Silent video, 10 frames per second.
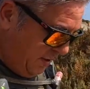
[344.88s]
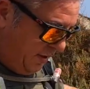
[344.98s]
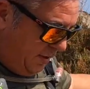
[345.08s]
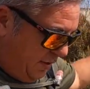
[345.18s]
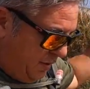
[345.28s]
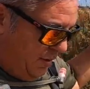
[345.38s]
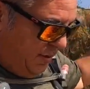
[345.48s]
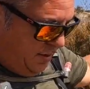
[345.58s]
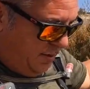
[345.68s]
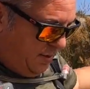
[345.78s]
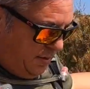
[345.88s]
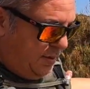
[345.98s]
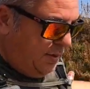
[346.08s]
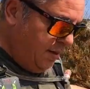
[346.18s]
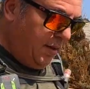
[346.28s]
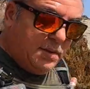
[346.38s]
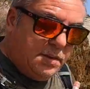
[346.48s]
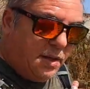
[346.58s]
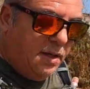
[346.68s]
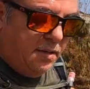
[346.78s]
the end, as
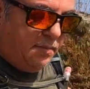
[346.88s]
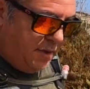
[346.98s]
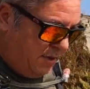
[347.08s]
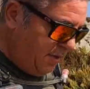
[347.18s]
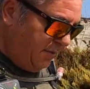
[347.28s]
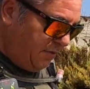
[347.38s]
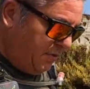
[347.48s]
you can imagine, I have to